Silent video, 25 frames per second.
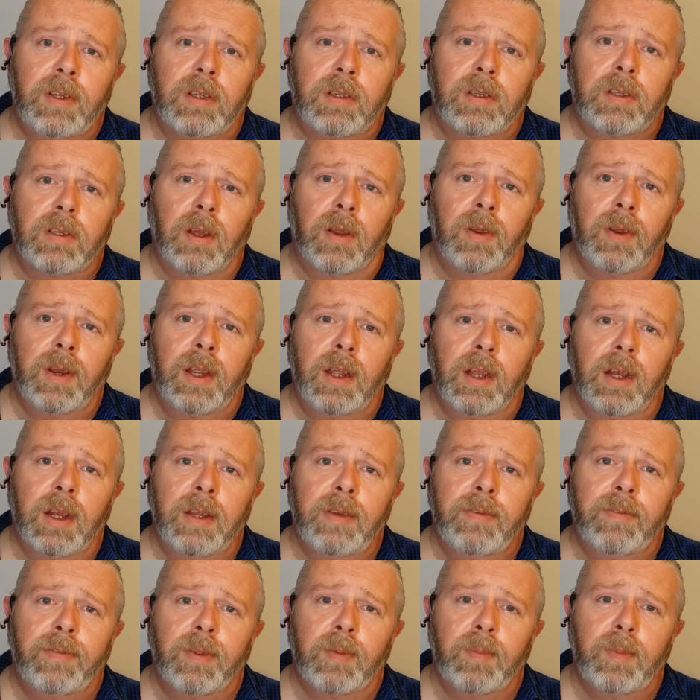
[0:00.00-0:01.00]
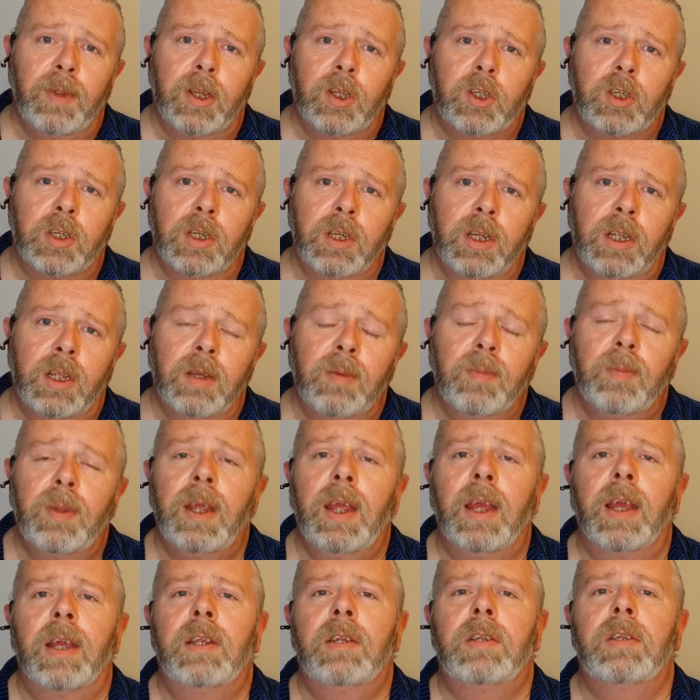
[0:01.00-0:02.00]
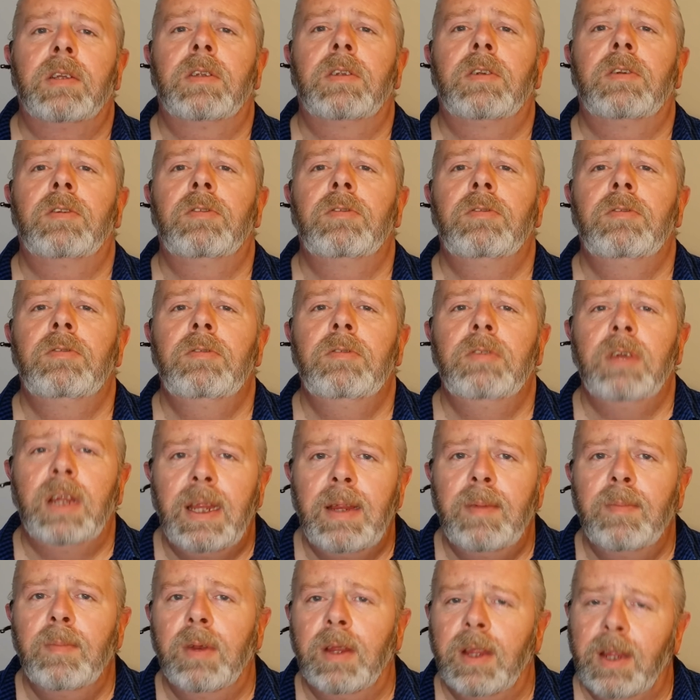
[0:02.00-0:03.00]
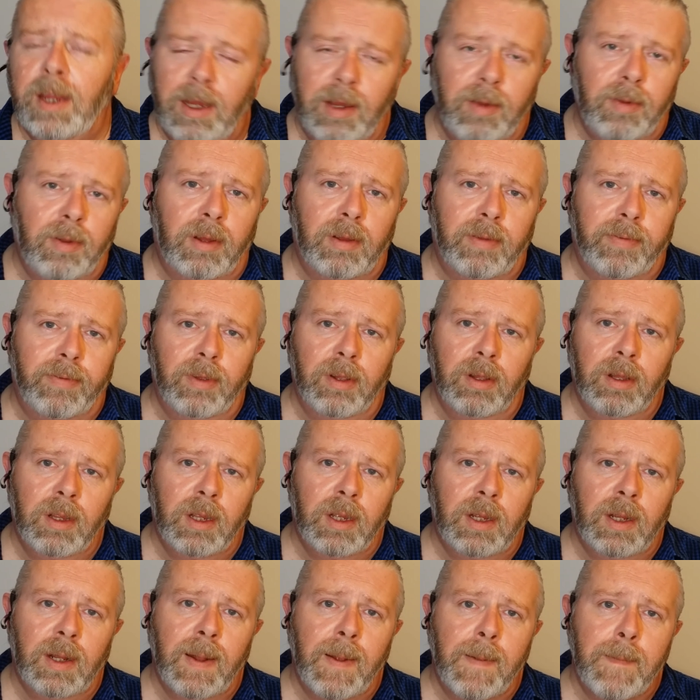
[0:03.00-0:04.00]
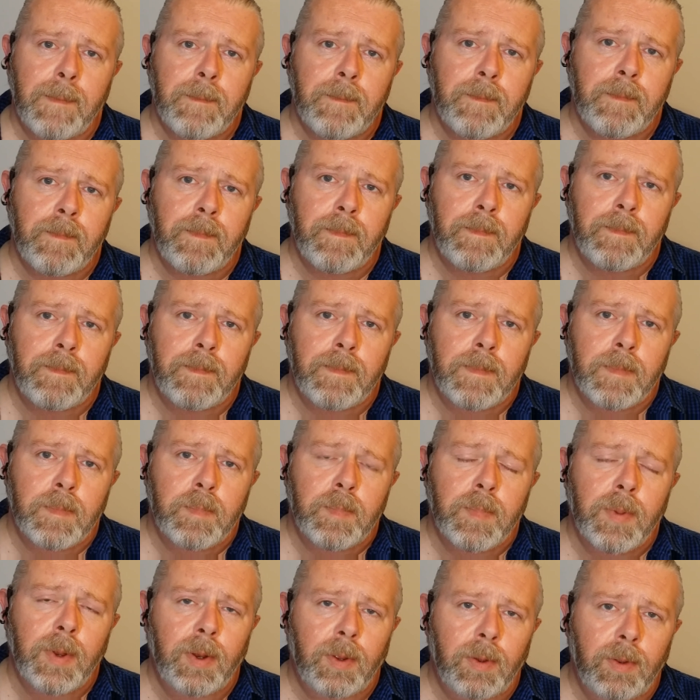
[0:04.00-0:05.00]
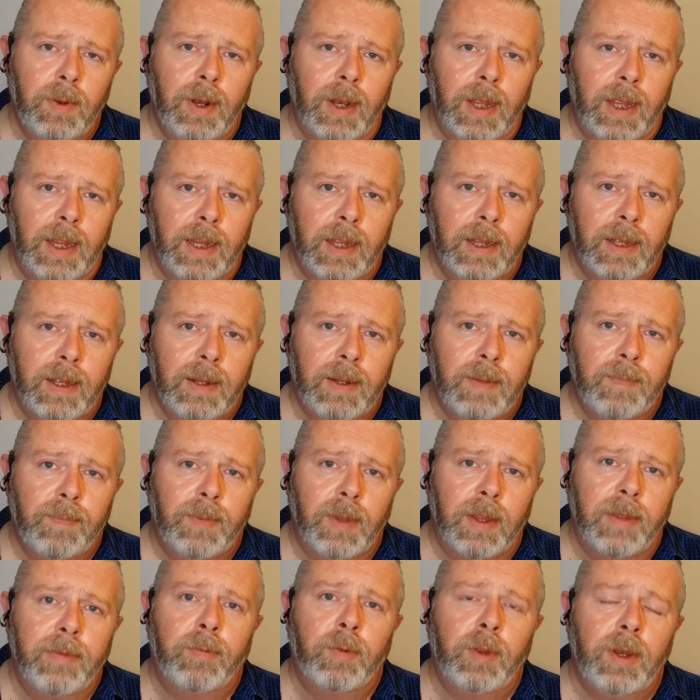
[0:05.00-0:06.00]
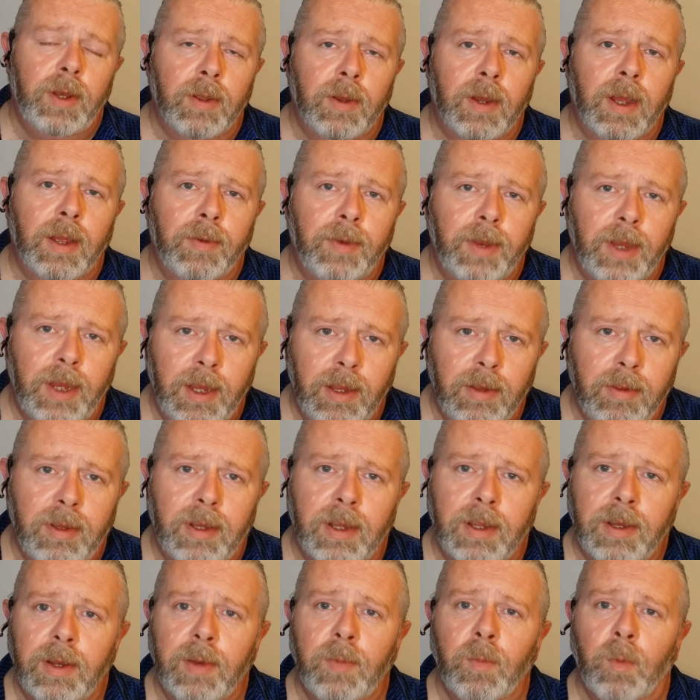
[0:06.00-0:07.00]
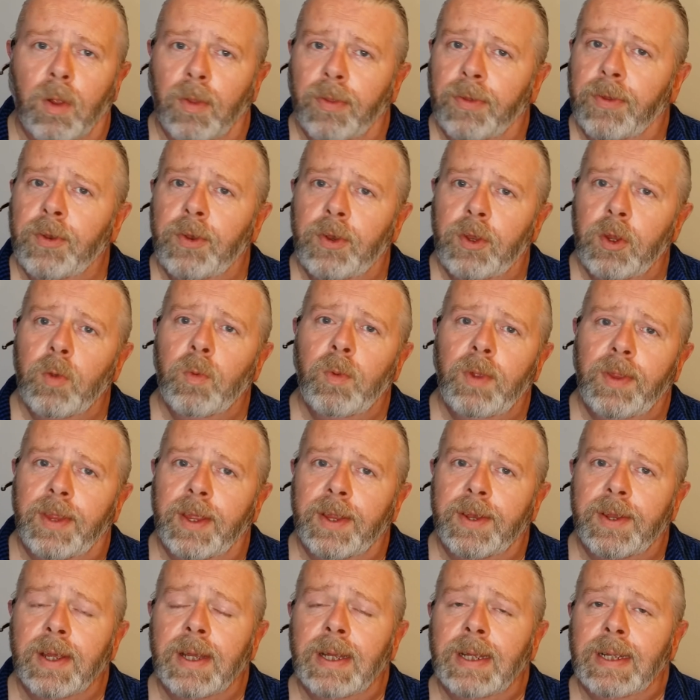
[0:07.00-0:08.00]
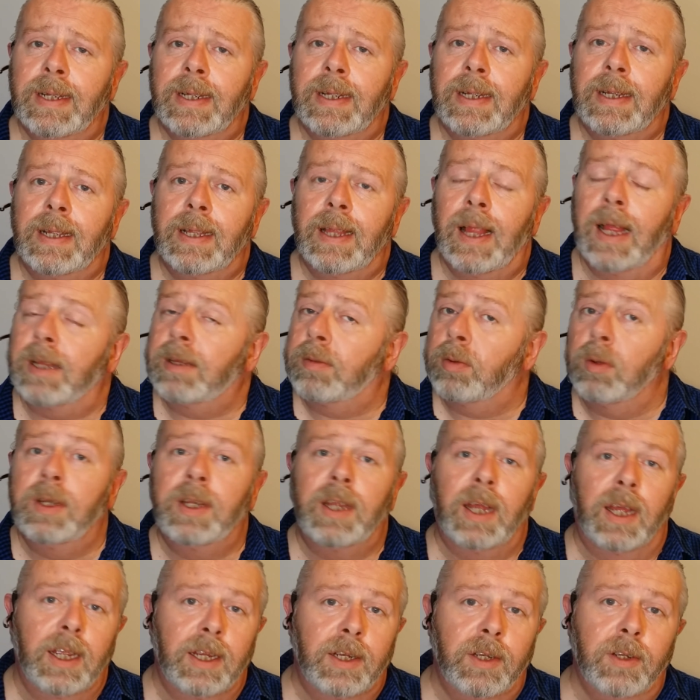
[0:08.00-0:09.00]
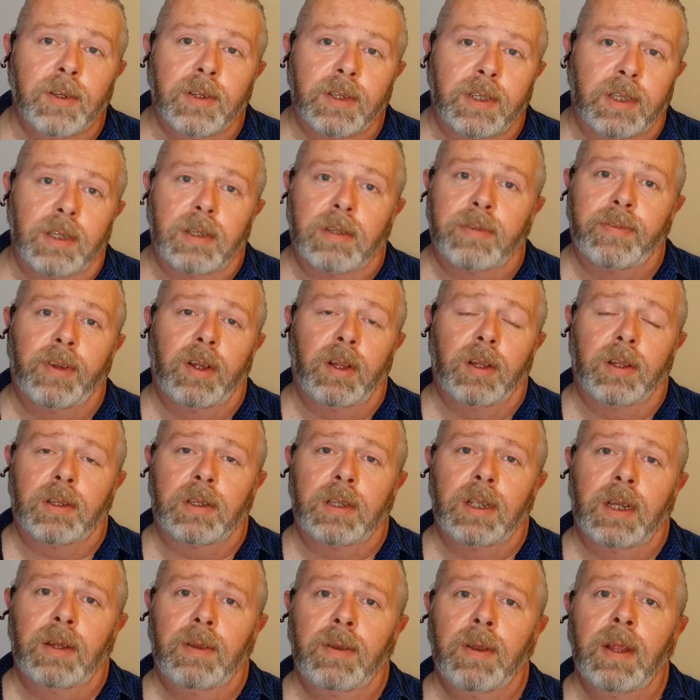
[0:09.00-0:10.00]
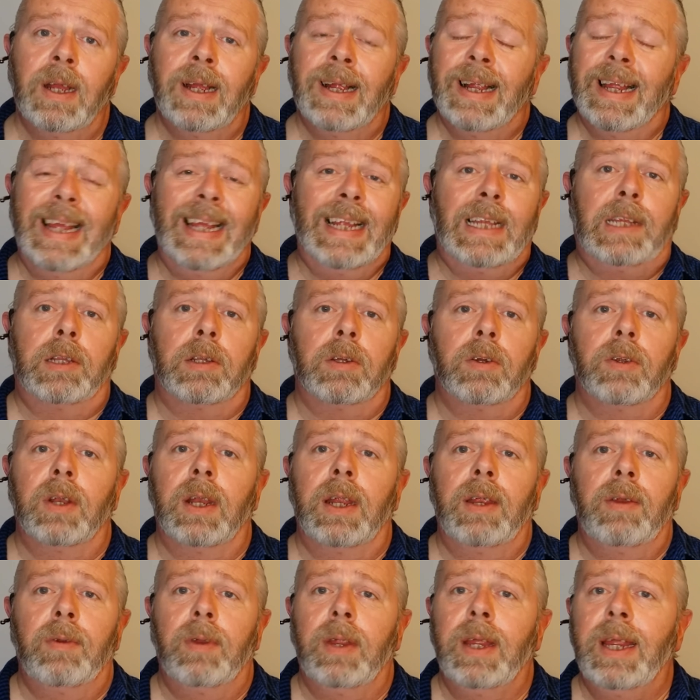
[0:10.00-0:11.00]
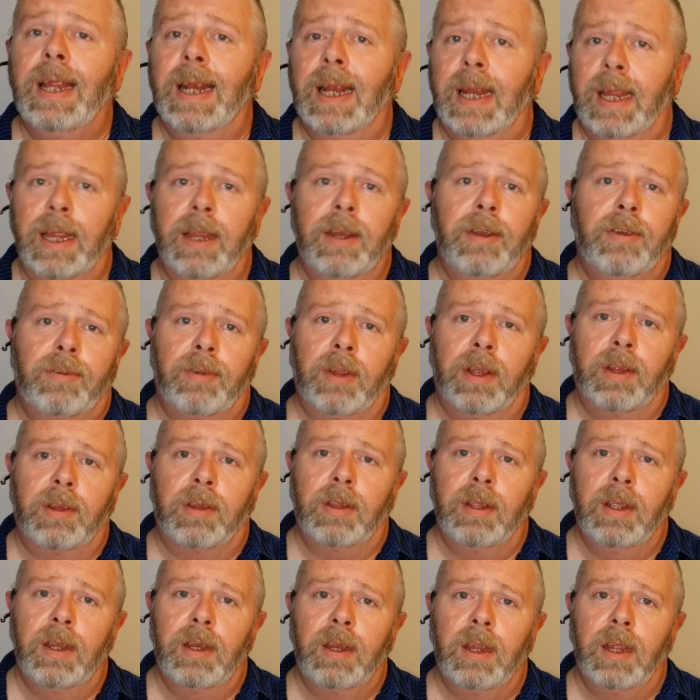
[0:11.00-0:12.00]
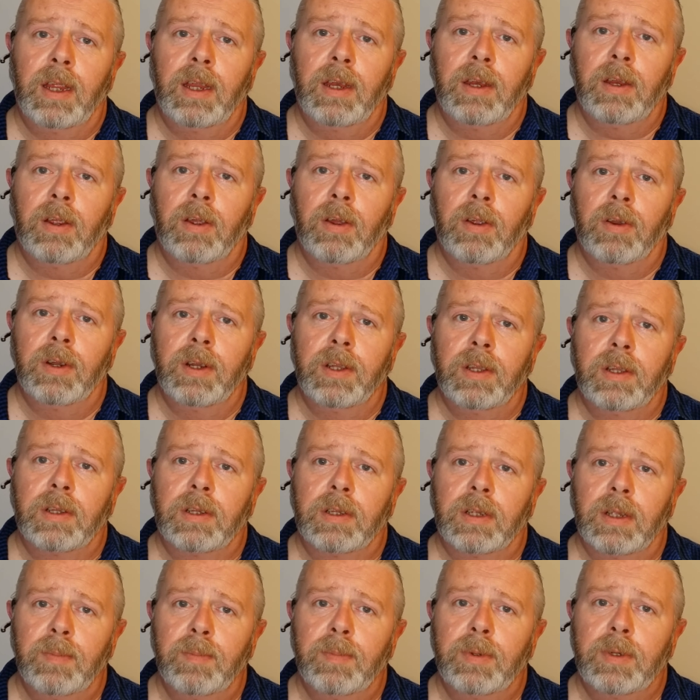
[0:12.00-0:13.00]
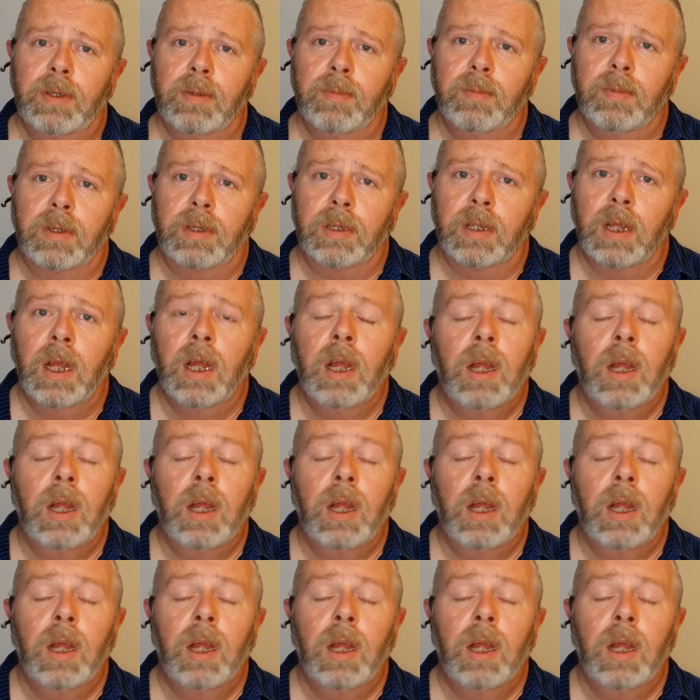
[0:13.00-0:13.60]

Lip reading: historical information can be extremely useful, but only if we know how to use it and what to do with it. That's where diagnosis falls down. It's only really interested in current symptoms.